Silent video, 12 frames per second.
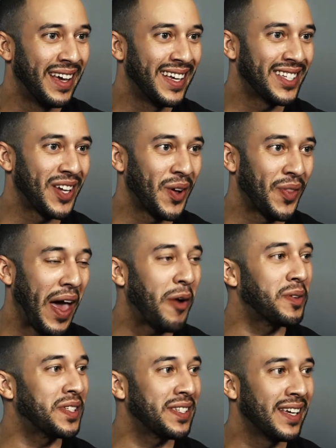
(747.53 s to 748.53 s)
So that
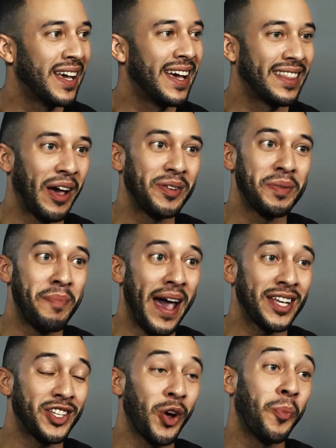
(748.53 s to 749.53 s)
was that was a
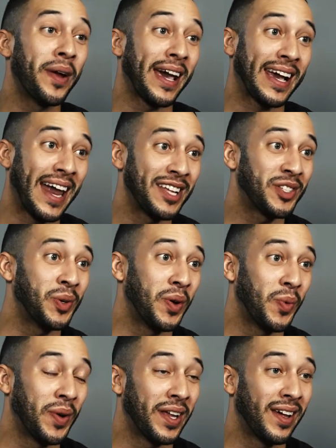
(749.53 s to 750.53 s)
bad show, but I got into it
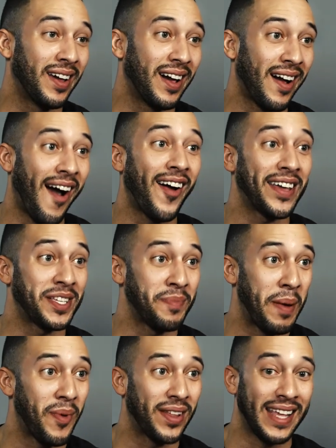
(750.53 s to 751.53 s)
with an audience
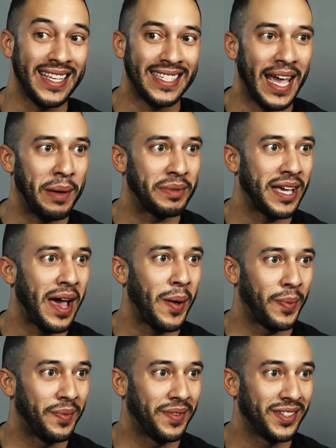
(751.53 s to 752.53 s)
member at that same time.